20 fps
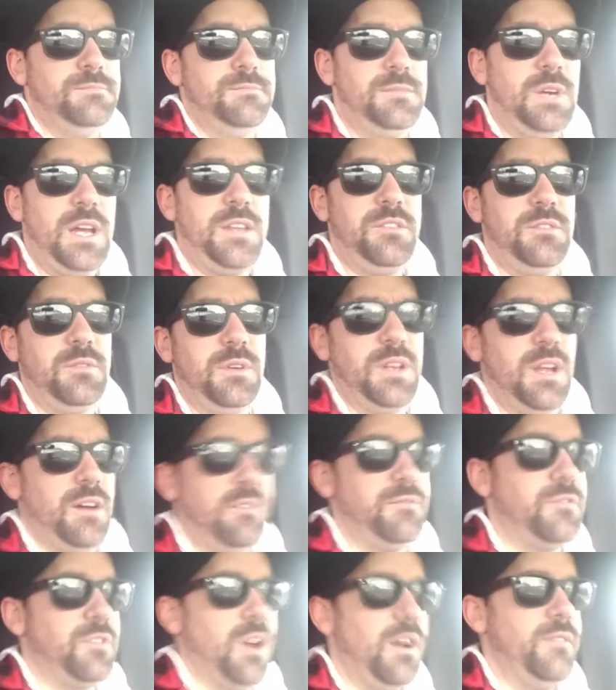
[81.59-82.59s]
I do
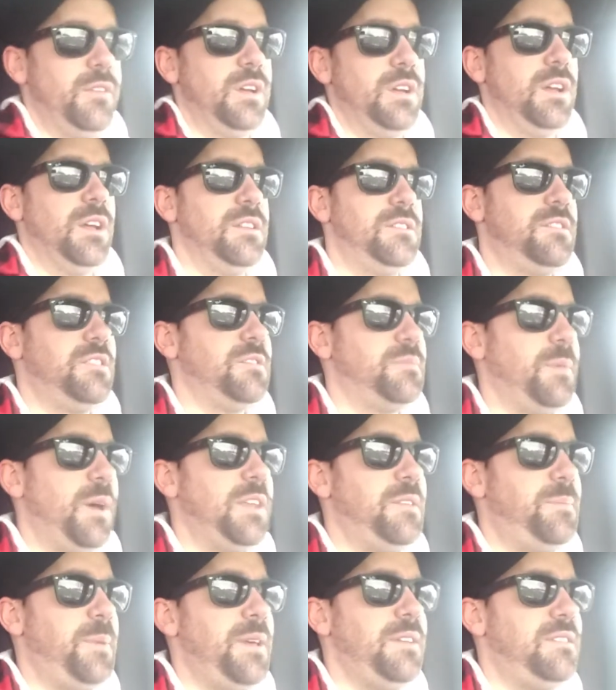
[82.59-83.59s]
enough driving.
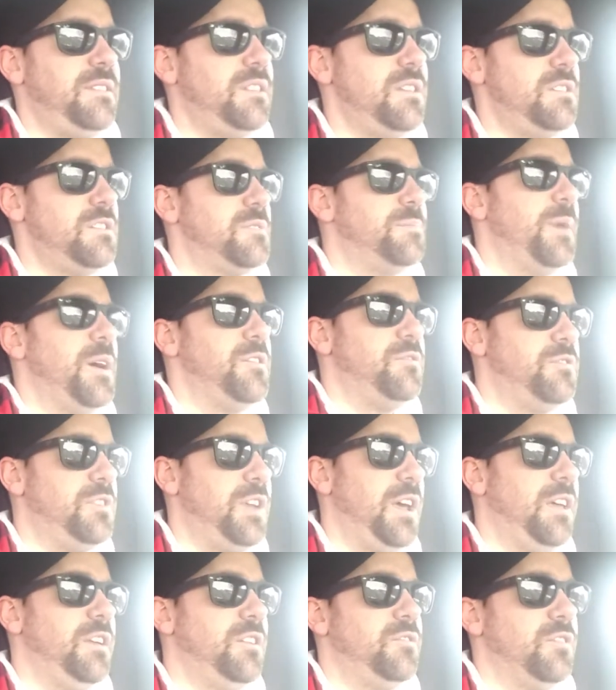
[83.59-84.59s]
It's basically just my
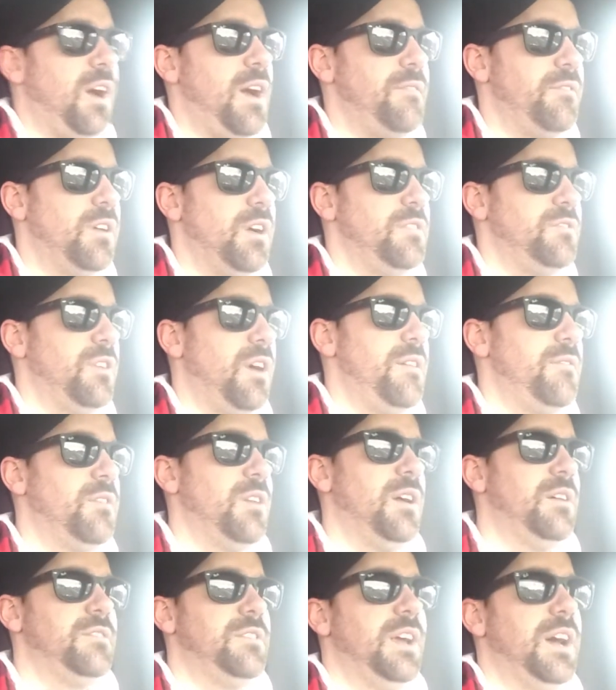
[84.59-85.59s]
daily driver. I drive
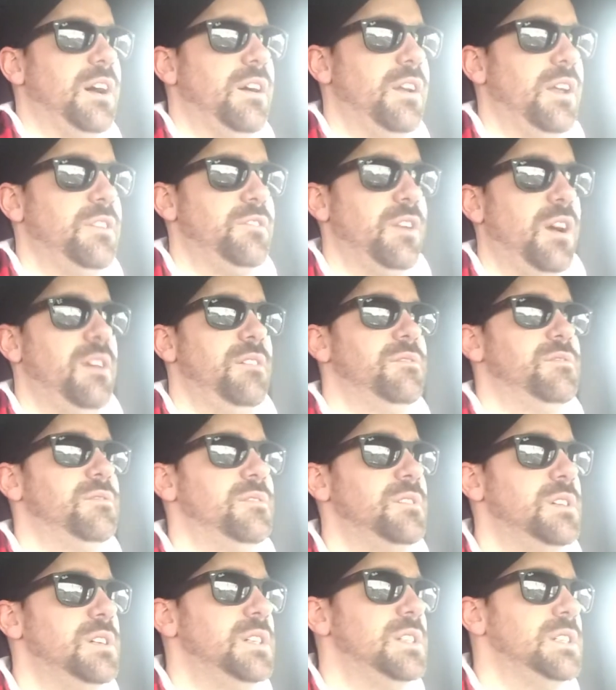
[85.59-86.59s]
around town.
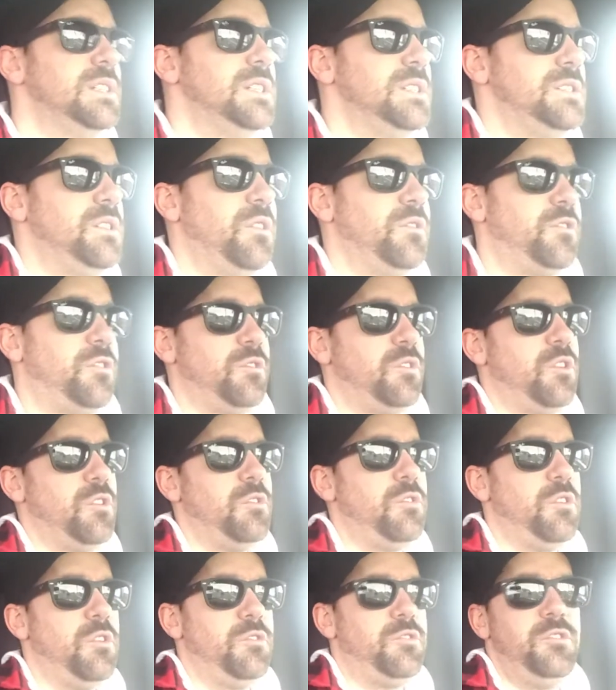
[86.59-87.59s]
Don't
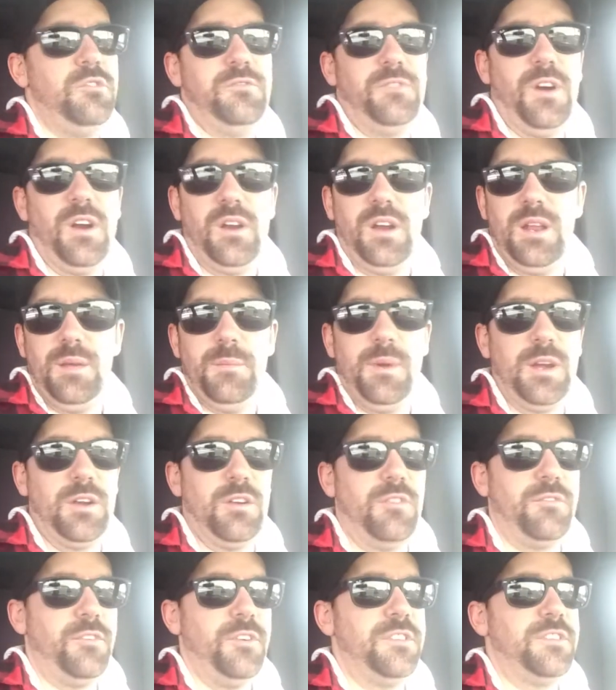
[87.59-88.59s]
go too far in it. My
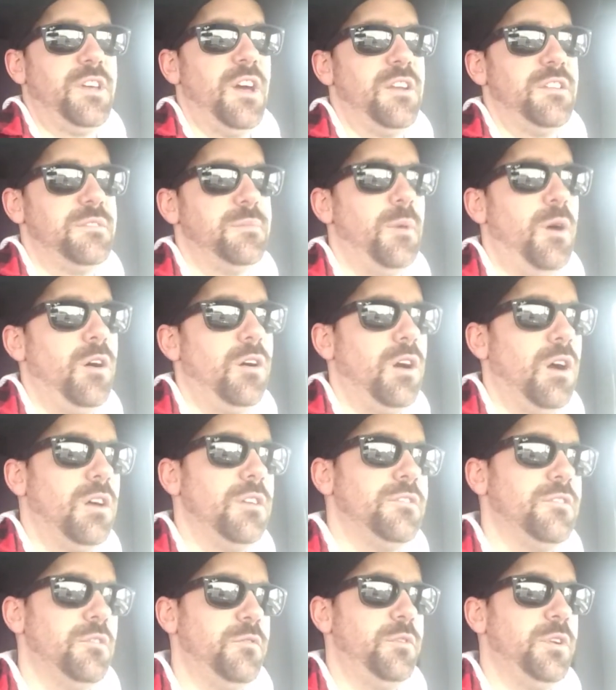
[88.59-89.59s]
girlfriend's got a small car,
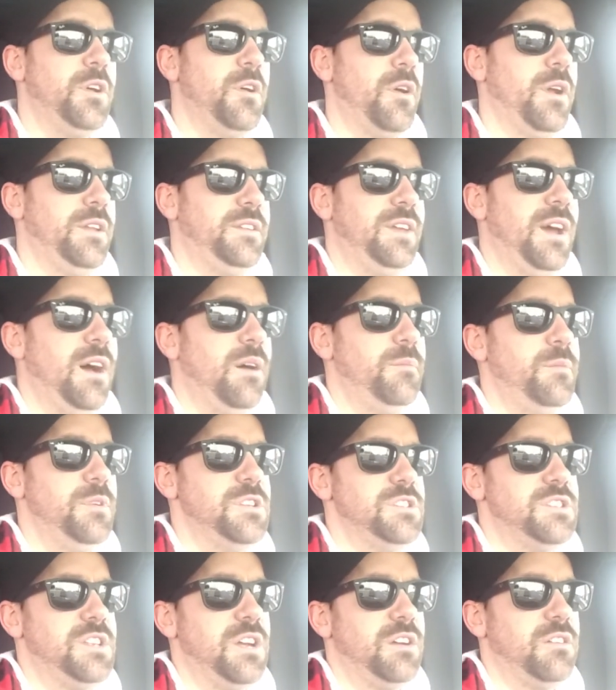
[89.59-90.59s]
so if we go out of town, we
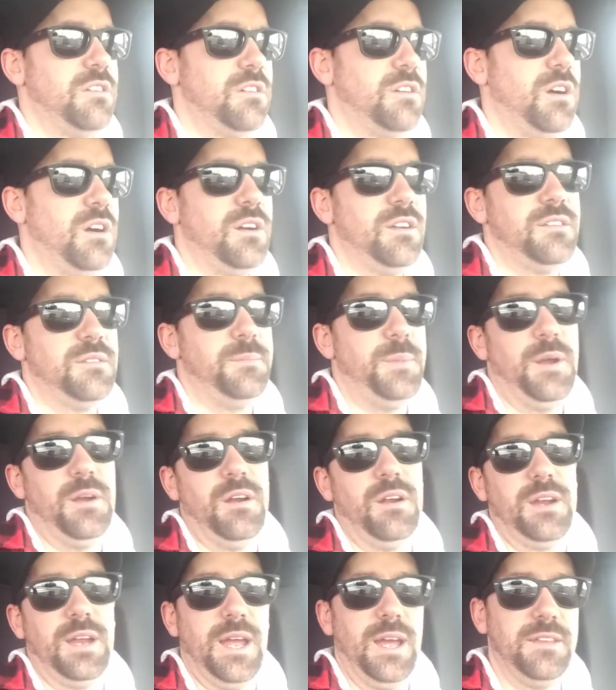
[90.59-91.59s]
just take her car. It's better
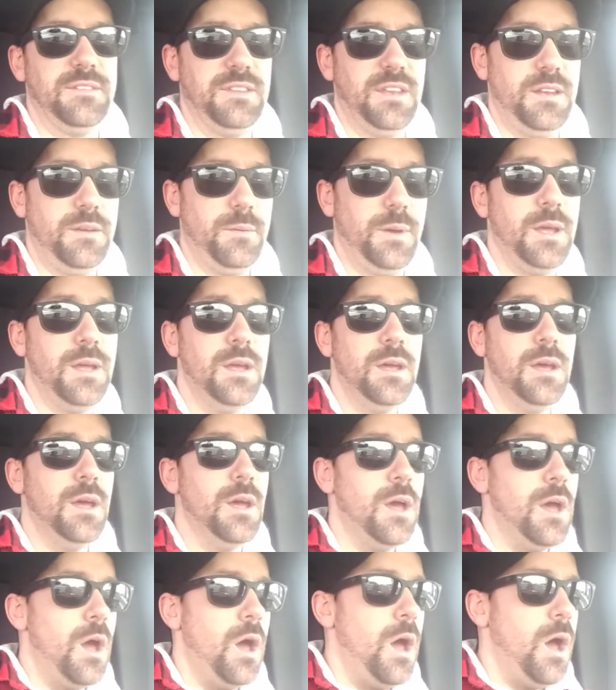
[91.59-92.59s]
on gas anyway.
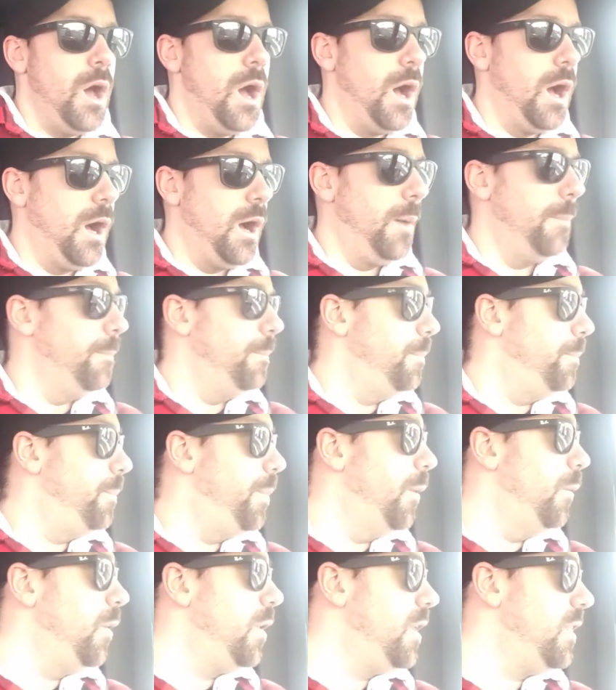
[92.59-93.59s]

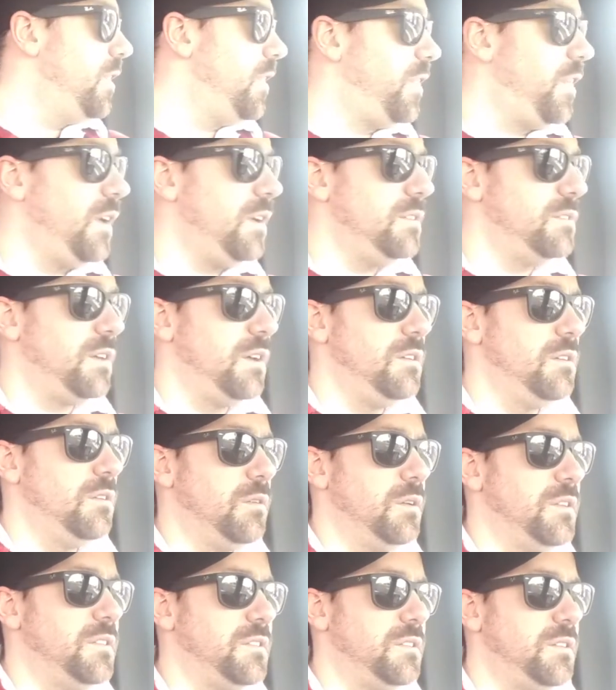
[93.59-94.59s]
But one of the things I
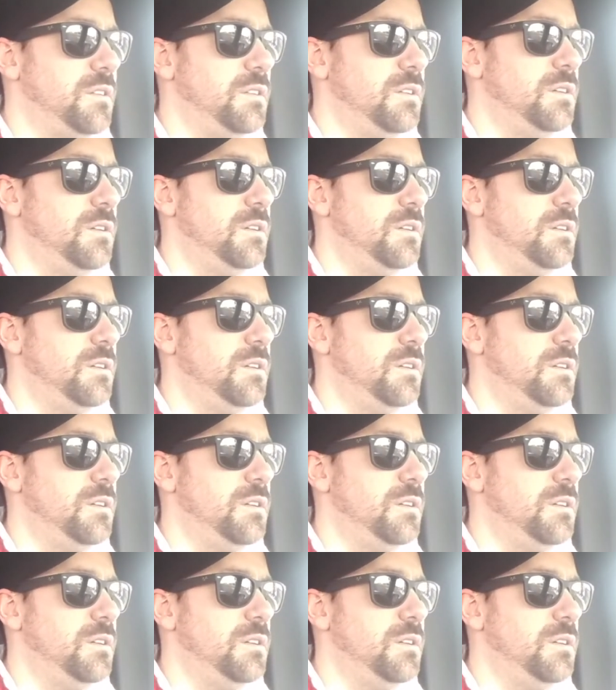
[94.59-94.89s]
noticed